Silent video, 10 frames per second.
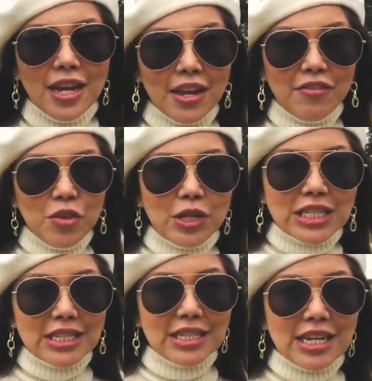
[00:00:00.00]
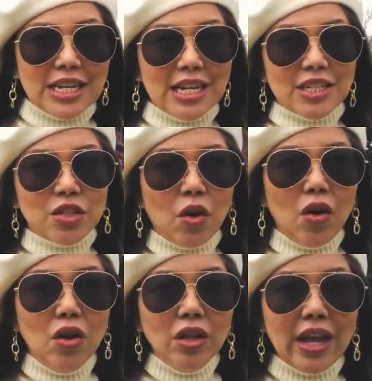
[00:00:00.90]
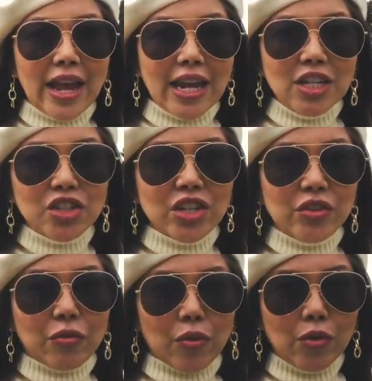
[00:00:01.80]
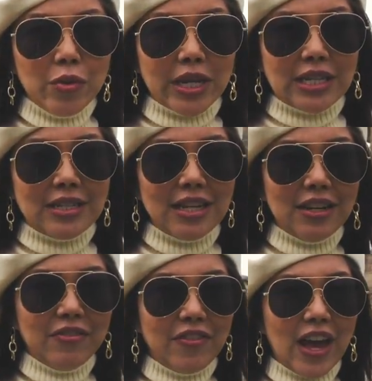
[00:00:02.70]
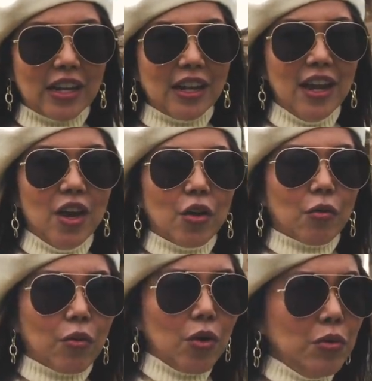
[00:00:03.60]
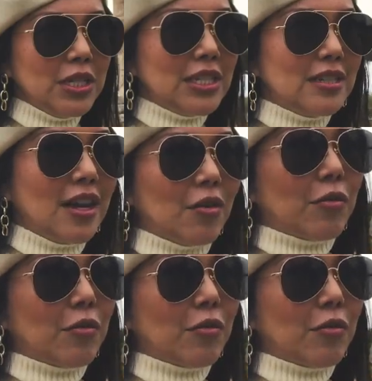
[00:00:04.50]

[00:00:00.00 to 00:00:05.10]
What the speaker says: If you can see, it's all ancient ruins. In fact, ruins is not